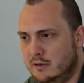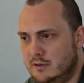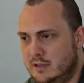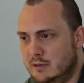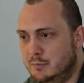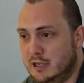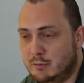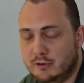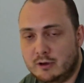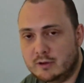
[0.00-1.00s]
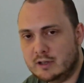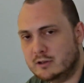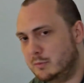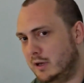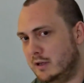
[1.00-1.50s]
Dead people don't get
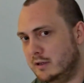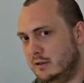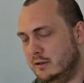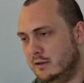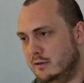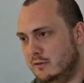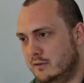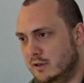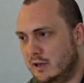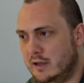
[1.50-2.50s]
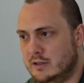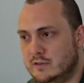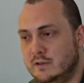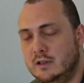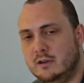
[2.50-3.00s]
to play the
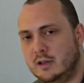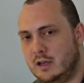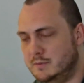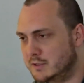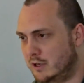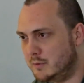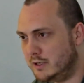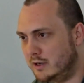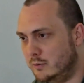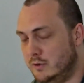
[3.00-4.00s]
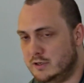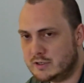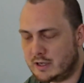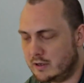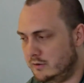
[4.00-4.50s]
latest video games coming out. We
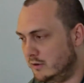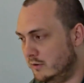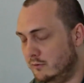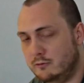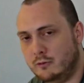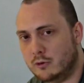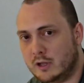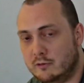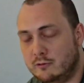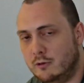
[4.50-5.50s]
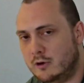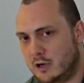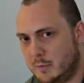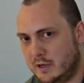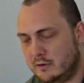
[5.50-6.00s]
just had Fallout 4
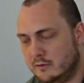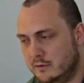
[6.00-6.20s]
come out.